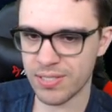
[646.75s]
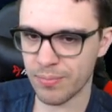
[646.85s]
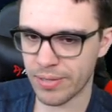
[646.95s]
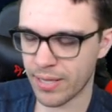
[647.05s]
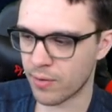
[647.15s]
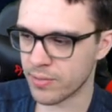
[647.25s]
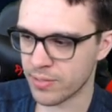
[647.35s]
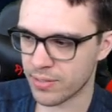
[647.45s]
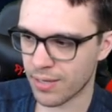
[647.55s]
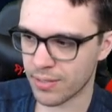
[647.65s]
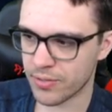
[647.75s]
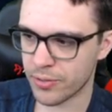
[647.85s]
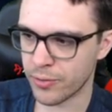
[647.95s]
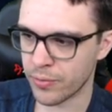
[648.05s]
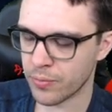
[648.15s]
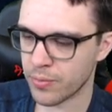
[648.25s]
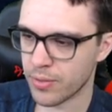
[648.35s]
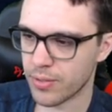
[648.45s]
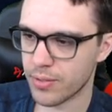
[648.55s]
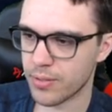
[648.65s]
uh, maybe something else in
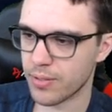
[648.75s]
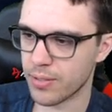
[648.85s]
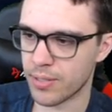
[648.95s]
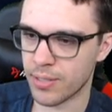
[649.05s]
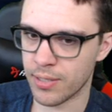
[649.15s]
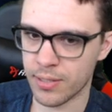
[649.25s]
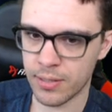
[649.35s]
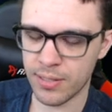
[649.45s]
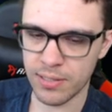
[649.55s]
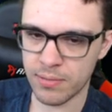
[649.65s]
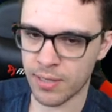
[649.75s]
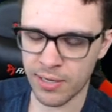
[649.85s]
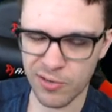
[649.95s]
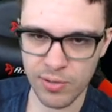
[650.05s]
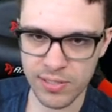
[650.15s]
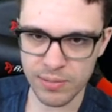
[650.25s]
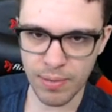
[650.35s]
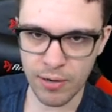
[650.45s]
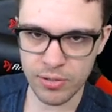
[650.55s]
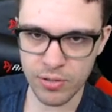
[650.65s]
slot two uh, th-
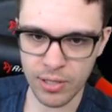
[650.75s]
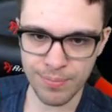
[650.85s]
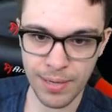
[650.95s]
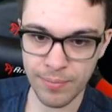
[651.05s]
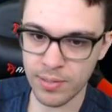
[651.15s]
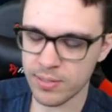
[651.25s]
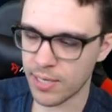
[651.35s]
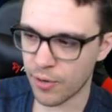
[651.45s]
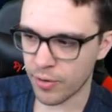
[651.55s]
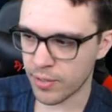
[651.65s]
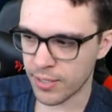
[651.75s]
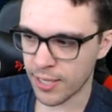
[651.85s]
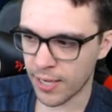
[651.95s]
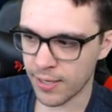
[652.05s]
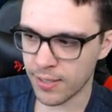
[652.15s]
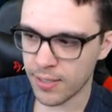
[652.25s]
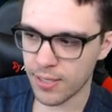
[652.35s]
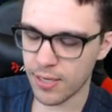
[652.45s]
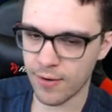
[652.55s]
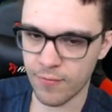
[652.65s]
that increases power strength. Maybe
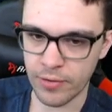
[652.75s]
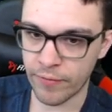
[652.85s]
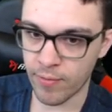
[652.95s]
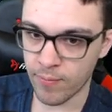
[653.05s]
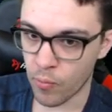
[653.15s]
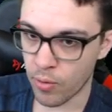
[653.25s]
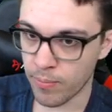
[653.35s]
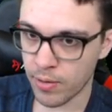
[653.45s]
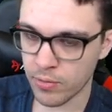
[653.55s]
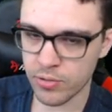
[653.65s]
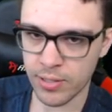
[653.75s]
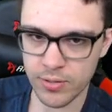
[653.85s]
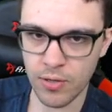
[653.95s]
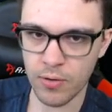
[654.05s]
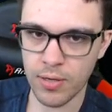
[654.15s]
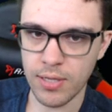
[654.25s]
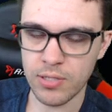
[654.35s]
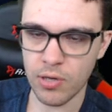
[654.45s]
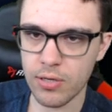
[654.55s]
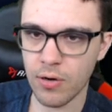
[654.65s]
Terra again. Uh, for even more
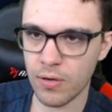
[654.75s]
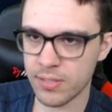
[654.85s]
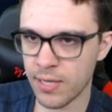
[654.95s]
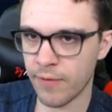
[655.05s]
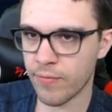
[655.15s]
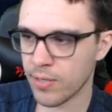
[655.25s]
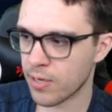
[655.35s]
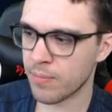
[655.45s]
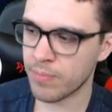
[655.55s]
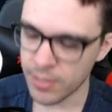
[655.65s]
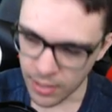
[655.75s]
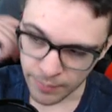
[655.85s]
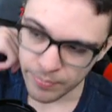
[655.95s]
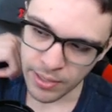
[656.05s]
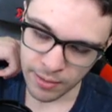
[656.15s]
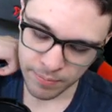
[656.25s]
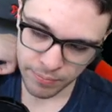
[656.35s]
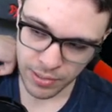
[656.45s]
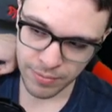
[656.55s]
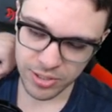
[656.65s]
metal strength. So Dark is definitely going to
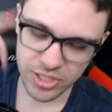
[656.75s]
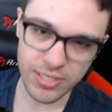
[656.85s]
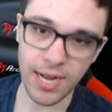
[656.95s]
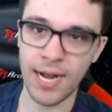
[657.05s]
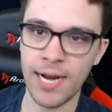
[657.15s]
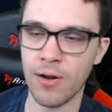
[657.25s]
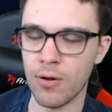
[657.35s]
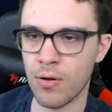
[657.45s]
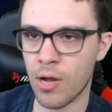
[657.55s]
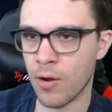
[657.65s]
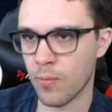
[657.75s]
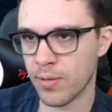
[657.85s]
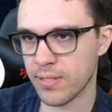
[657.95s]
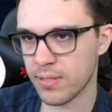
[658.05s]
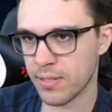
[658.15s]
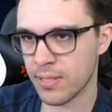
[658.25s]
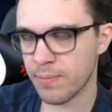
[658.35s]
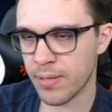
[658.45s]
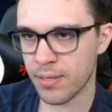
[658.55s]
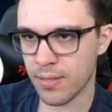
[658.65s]
be up there, pretty much tied
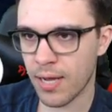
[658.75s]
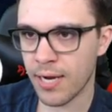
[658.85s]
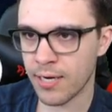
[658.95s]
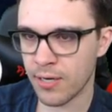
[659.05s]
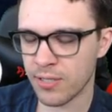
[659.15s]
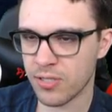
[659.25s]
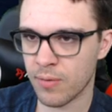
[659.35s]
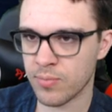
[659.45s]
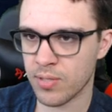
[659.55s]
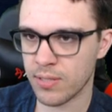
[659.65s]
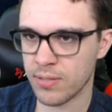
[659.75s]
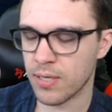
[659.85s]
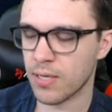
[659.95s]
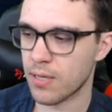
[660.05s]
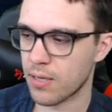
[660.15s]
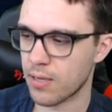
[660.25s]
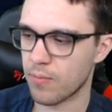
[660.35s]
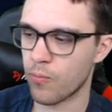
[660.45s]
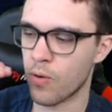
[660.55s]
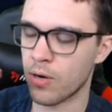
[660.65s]
along with Sleeping Lion in terms
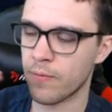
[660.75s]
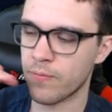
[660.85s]
of